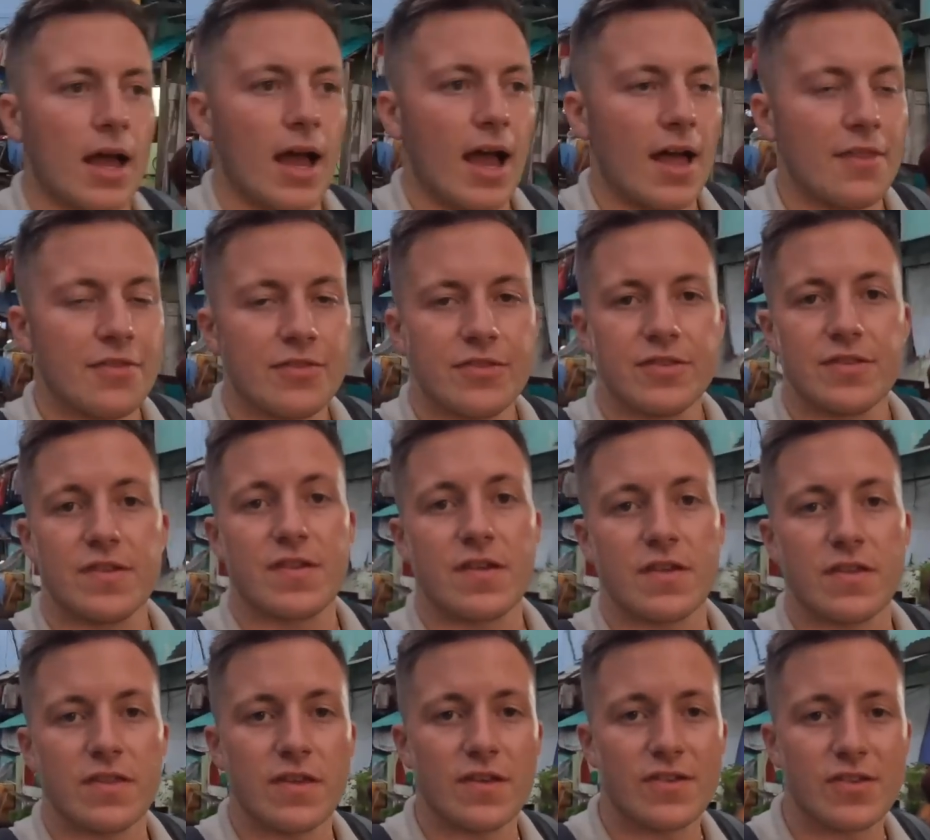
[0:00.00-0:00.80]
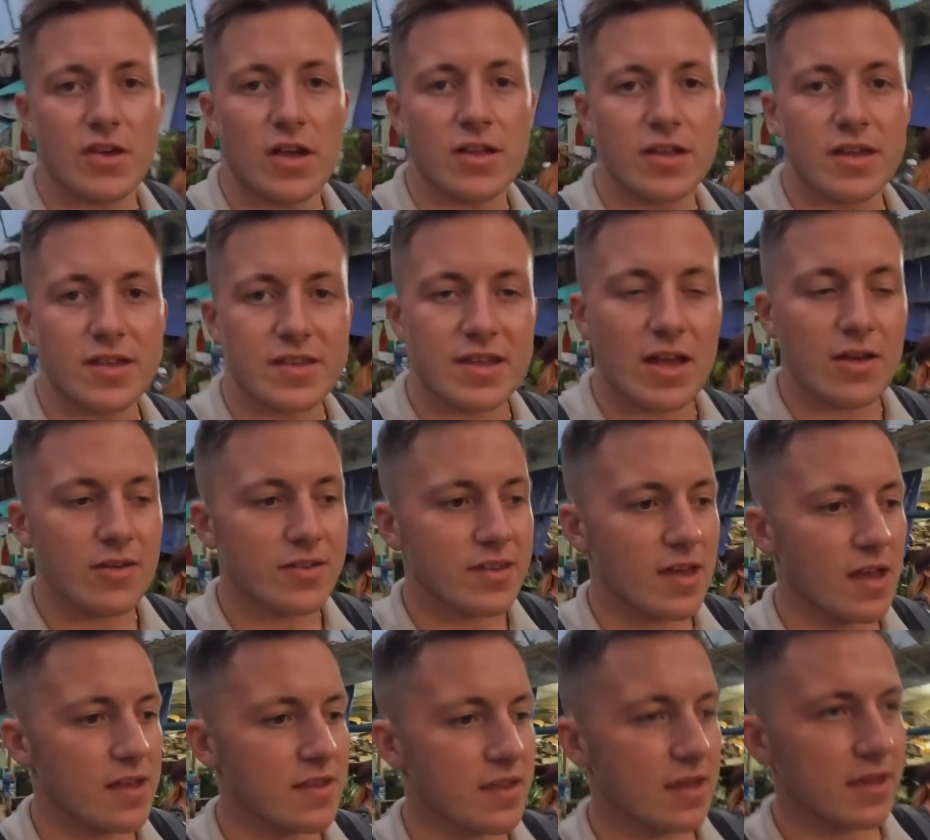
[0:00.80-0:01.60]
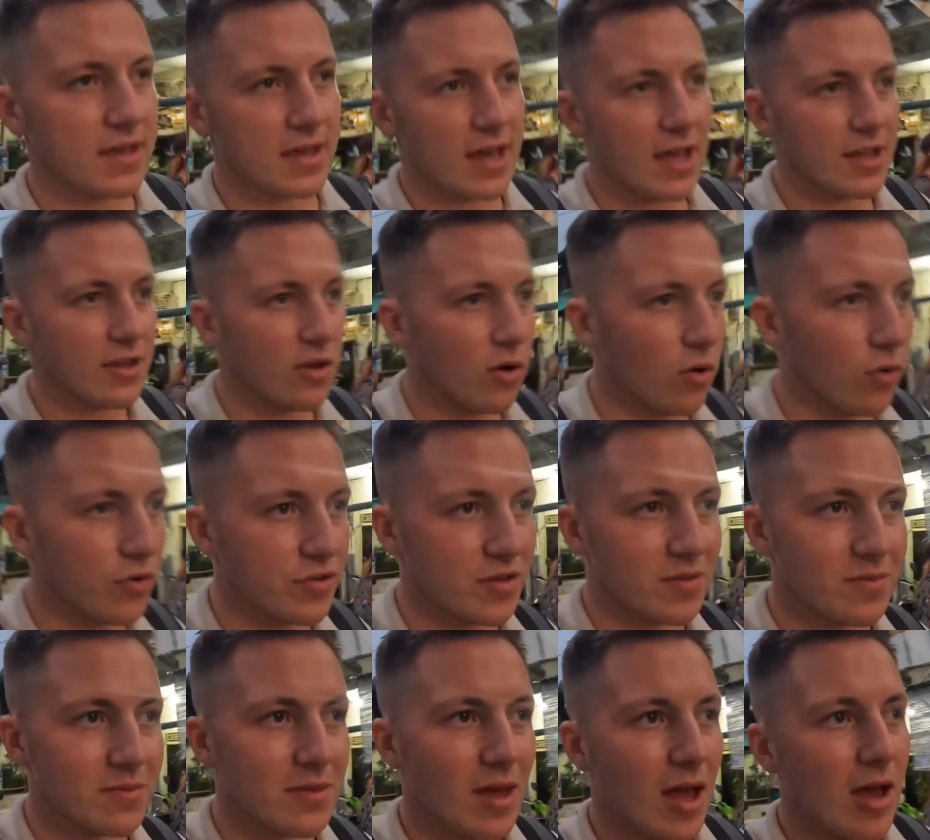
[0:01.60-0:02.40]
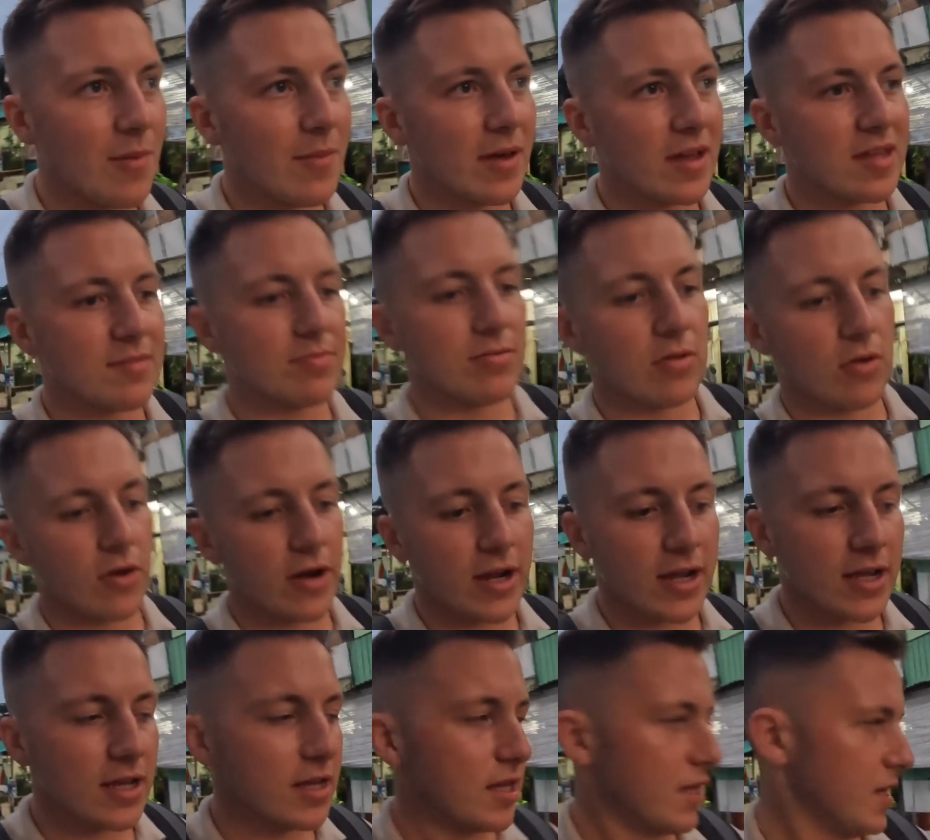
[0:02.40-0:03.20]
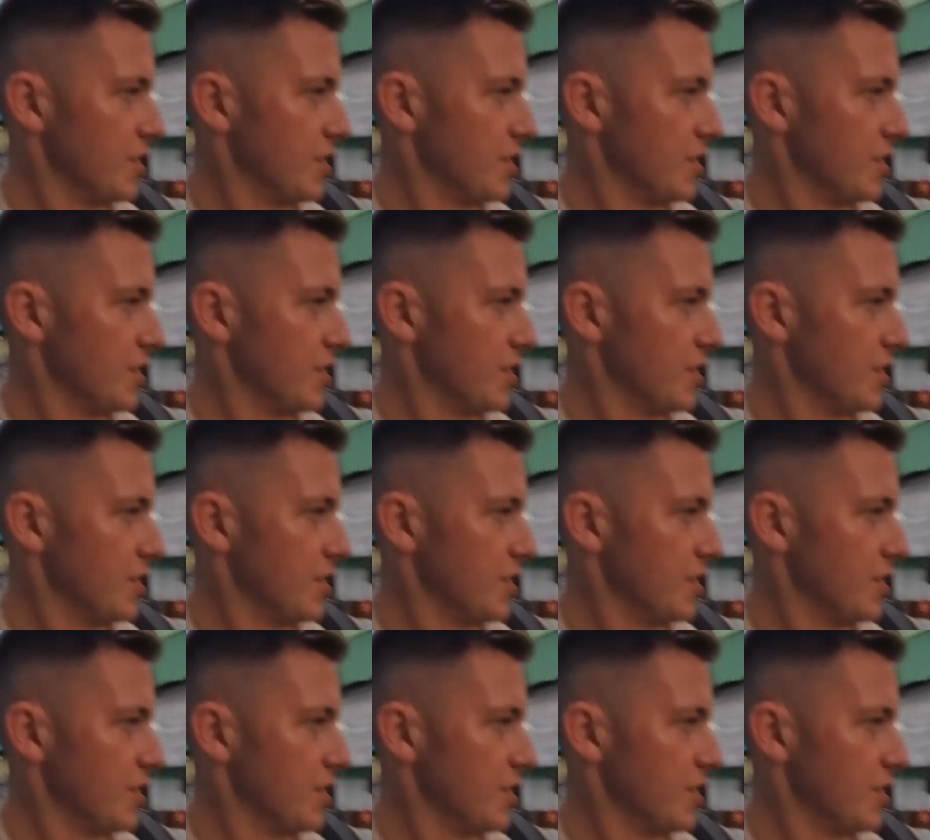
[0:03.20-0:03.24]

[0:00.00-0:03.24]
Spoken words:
And the sun is now setting. Had an awesome time exploring.